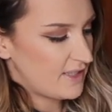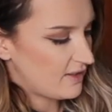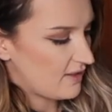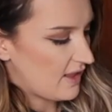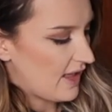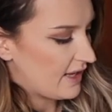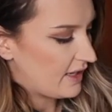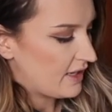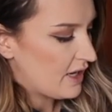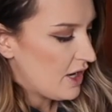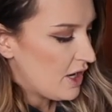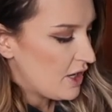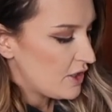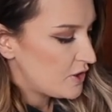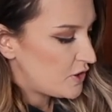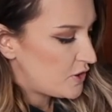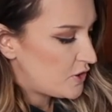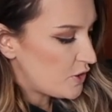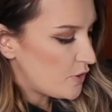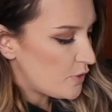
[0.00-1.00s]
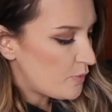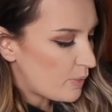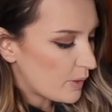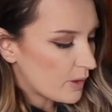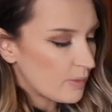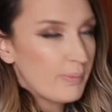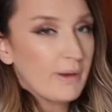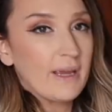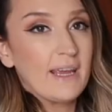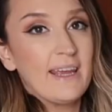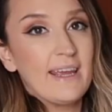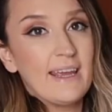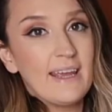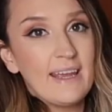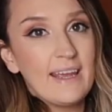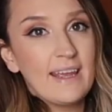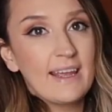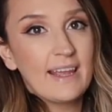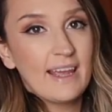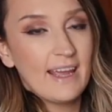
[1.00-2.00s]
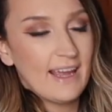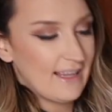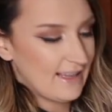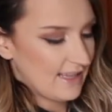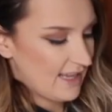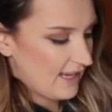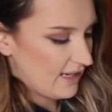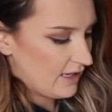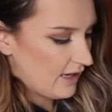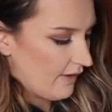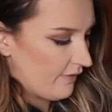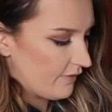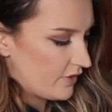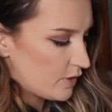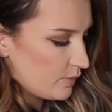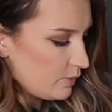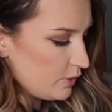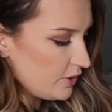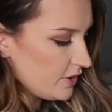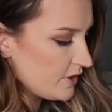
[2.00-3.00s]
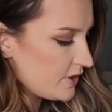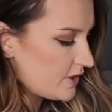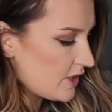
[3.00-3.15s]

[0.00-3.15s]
They're like super big and like comfortable.